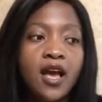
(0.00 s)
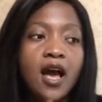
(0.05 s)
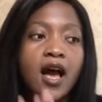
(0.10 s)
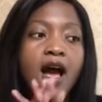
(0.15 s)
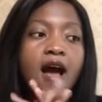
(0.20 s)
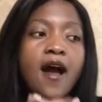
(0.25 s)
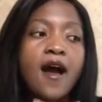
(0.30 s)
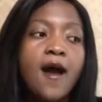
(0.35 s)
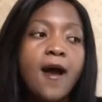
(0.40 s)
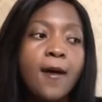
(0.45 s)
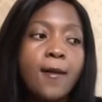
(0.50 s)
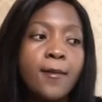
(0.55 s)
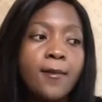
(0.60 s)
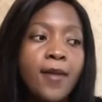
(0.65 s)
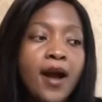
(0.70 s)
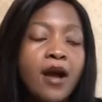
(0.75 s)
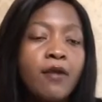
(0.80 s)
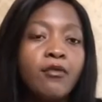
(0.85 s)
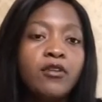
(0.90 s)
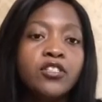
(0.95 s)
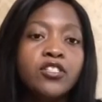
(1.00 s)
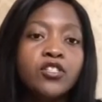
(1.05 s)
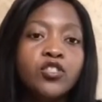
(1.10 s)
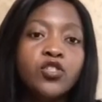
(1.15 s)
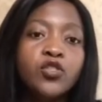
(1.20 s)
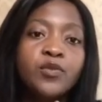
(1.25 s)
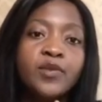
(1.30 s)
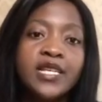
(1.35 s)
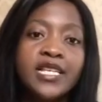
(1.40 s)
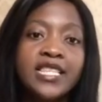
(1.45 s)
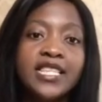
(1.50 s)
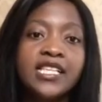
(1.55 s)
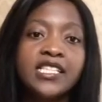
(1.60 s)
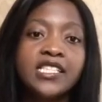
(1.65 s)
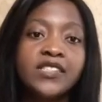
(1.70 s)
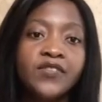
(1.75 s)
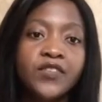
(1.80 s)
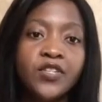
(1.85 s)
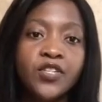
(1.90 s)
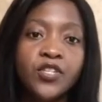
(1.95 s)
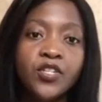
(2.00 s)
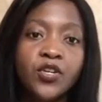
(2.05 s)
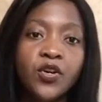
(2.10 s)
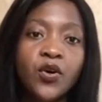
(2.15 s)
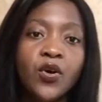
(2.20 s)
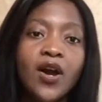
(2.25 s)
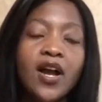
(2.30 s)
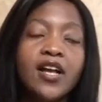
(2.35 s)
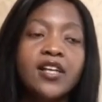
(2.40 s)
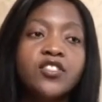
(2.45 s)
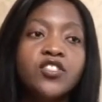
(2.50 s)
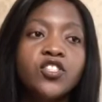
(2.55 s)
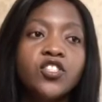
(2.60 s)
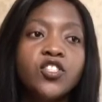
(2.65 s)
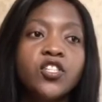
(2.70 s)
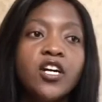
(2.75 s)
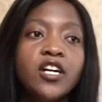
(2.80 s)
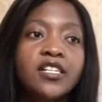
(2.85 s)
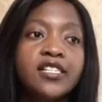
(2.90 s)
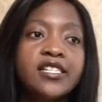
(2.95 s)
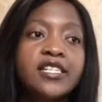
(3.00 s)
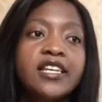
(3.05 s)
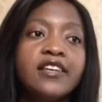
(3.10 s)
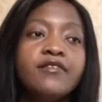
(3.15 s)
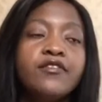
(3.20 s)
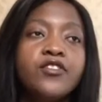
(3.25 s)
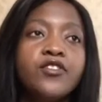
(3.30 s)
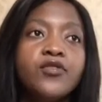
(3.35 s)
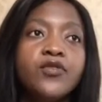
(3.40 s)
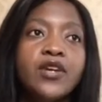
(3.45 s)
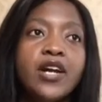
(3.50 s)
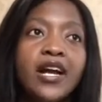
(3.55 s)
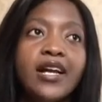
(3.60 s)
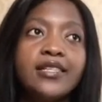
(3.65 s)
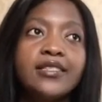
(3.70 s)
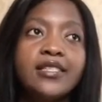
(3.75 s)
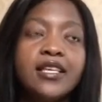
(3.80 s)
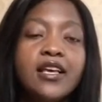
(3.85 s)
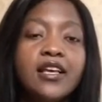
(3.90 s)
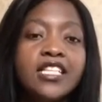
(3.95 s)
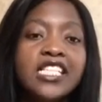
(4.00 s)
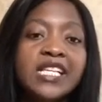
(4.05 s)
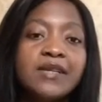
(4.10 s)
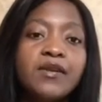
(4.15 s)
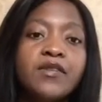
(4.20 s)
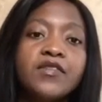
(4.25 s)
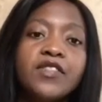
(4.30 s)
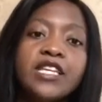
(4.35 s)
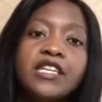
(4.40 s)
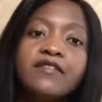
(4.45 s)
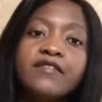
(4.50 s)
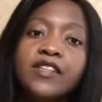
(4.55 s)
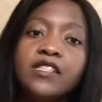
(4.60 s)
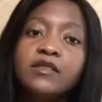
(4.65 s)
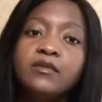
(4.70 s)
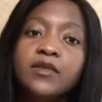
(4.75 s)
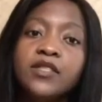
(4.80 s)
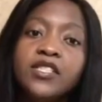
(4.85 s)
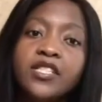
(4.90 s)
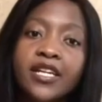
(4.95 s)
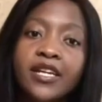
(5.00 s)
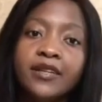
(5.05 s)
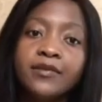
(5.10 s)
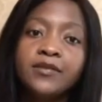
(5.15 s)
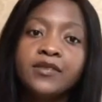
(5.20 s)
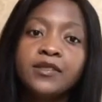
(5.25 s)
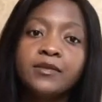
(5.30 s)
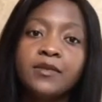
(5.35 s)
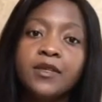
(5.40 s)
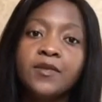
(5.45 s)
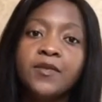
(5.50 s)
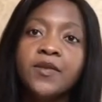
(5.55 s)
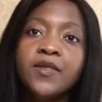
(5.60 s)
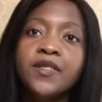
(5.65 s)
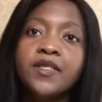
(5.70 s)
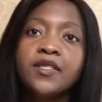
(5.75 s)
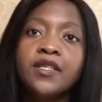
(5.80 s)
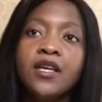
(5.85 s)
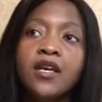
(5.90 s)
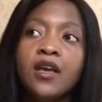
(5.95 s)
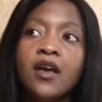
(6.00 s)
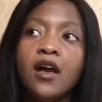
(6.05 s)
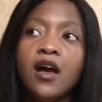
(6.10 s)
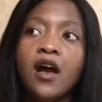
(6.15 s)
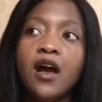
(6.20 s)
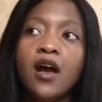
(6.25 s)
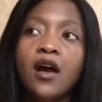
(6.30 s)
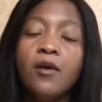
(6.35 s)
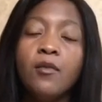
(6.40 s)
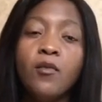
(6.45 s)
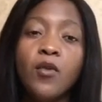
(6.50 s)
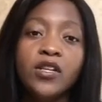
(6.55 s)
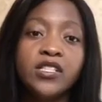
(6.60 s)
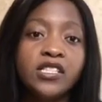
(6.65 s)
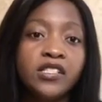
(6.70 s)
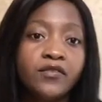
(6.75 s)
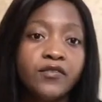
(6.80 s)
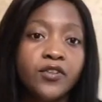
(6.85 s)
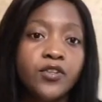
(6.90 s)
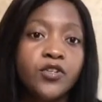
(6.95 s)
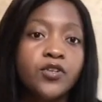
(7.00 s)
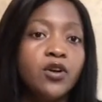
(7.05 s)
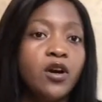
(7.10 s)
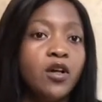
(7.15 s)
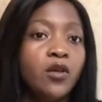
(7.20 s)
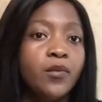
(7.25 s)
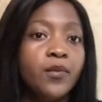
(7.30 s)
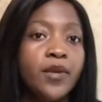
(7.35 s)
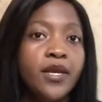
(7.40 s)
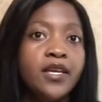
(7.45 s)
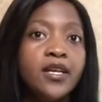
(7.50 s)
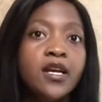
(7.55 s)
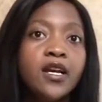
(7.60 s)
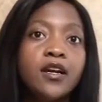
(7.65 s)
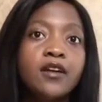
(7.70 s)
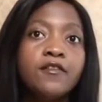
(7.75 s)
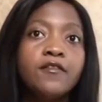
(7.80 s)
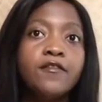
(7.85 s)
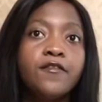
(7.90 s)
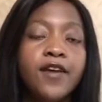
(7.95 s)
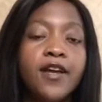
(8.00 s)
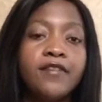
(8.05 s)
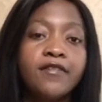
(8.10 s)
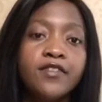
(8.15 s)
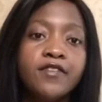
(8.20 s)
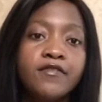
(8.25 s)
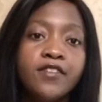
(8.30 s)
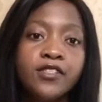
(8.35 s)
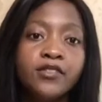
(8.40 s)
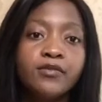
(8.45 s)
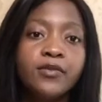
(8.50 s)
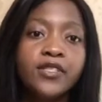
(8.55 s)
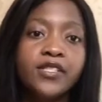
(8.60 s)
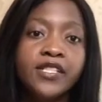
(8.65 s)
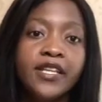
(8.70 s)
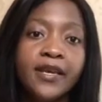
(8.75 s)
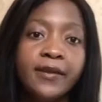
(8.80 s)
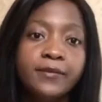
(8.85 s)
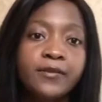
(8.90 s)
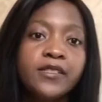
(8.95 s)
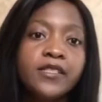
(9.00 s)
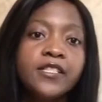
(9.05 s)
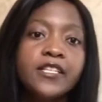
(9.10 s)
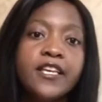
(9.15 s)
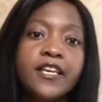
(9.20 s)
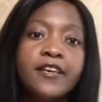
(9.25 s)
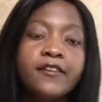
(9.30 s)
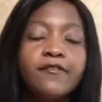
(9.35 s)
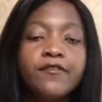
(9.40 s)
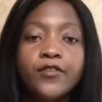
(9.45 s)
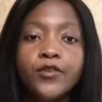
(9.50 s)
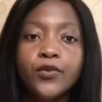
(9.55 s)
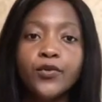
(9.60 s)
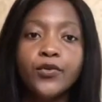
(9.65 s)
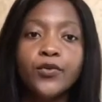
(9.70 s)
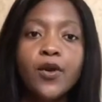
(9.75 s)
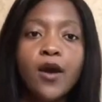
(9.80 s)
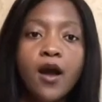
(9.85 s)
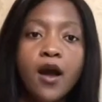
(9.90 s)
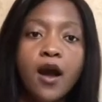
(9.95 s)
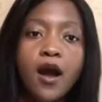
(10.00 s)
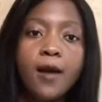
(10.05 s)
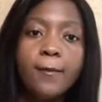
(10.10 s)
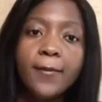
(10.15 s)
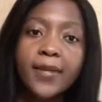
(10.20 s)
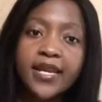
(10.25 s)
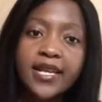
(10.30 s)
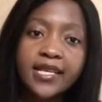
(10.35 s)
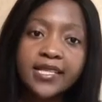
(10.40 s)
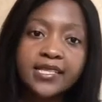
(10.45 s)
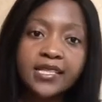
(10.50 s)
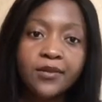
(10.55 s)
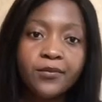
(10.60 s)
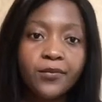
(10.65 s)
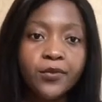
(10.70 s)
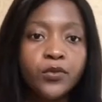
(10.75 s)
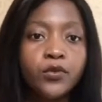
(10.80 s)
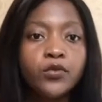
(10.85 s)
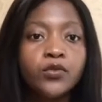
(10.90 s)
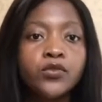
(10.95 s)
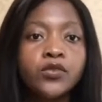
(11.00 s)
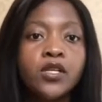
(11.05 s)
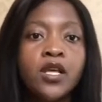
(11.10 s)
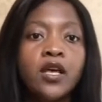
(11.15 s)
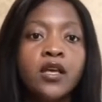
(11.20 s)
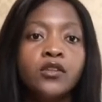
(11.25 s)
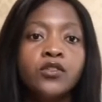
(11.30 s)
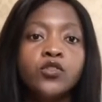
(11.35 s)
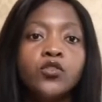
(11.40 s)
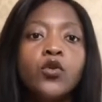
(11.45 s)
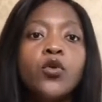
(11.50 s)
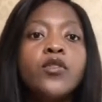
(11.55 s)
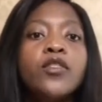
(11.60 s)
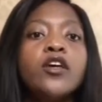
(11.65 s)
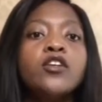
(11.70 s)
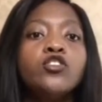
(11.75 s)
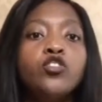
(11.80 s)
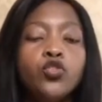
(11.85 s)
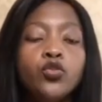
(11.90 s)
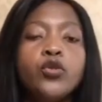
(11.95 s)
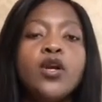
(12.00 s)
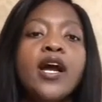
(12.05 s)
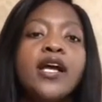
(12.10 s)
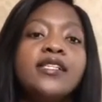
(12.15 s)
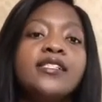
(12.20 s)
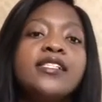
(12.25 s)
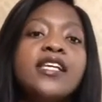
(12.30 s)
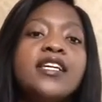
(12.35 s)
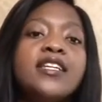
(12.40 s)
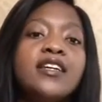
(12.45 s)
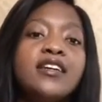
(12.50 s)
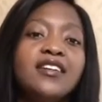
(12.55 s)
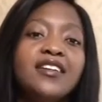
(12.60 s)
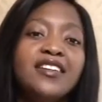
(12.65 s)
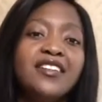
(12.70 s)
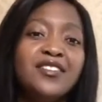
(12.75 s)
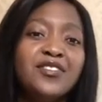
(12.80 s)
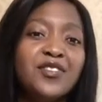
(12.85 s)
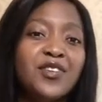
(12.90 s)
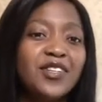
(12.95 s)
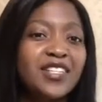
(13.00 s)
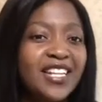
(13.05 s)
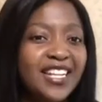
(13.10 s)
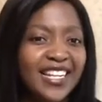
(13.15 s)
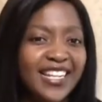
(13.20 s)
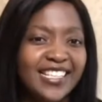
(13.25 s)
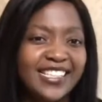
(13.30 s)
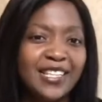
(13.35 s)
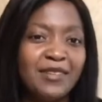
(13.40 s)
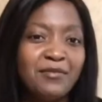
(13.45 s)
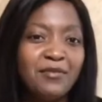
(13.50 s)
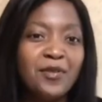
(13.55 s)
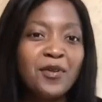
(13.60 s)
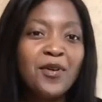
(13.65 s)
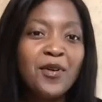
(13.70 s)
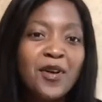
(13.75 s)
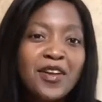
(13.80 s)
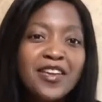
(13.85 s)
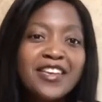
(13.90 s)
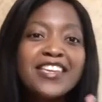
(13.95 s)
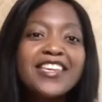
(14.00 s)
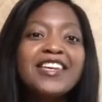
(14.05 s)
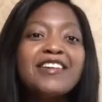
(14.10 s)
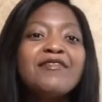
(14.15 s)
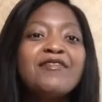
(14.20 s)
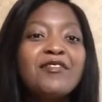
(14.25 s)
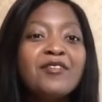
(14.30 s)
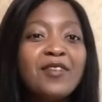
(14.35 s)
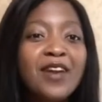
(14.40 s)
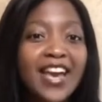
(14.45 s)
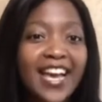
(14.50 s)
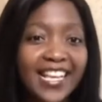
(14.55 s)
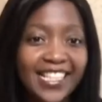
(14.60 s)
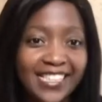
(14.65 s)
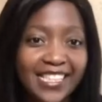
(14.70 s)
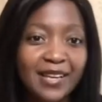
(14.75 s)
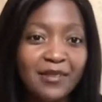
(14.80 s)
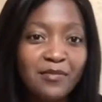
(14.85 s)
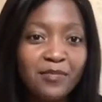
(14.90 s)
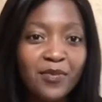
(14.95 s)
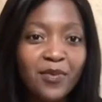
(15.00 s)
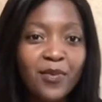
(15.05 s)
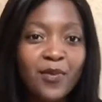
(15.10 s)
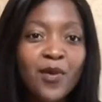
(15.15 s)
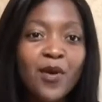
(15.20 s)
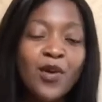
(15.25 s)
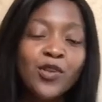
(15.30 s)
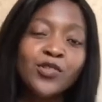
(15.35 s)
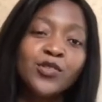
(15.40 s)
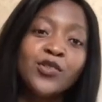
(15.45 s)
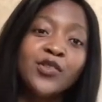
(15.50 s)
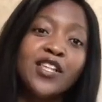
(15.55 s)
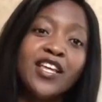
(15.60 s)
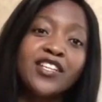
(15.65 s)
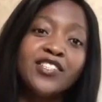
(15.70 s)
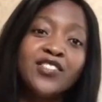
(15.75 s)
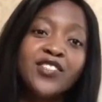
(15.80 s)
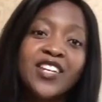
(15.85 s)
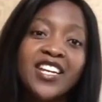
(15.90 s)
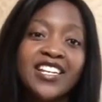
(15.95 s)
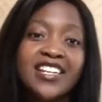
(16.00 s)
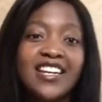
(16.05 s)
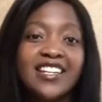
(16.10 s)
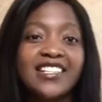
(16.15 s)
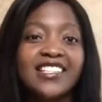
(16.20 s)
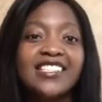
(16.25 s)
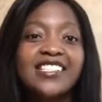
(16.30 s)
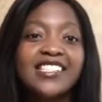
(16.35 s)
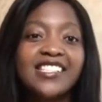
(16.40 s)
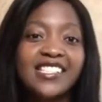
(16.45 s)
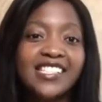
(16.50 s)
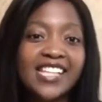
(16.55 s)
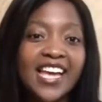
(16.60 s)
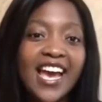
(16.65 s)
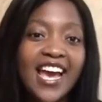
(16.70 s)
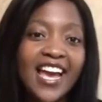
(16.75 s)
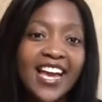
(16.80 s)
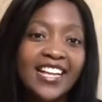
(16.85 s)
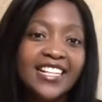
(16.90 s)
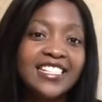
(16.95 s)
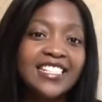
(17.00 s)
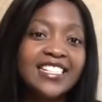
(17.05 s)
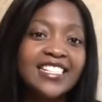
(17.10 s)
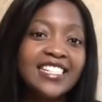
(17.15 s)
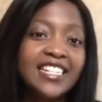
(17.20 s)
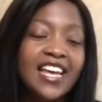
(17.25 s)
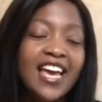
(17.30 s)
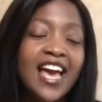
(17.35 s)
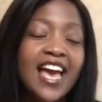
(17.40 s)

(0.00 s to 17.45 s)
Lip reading: I wanted to make this video and start giving you guys some of the investment terms. Maybe once a video I'll make 5 investment terms, give you an examples so that you guys can not an example, give you example so that you can understand.